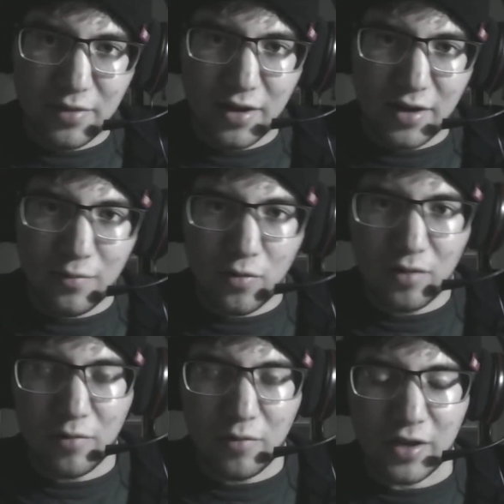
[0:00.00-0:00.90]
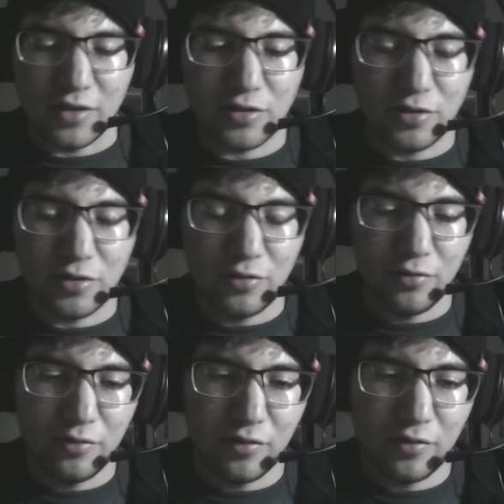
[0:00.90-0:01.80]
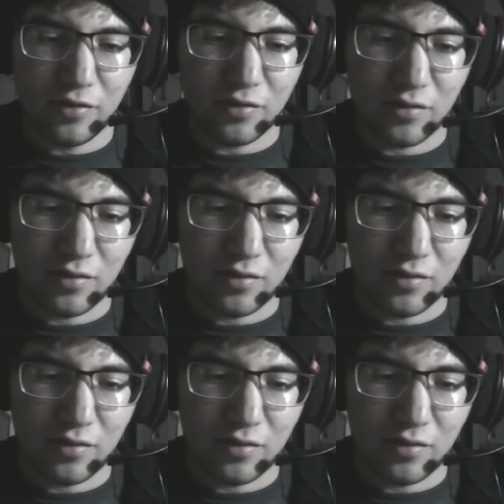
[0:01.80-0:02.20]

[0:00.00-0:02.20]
anymore, we can choose.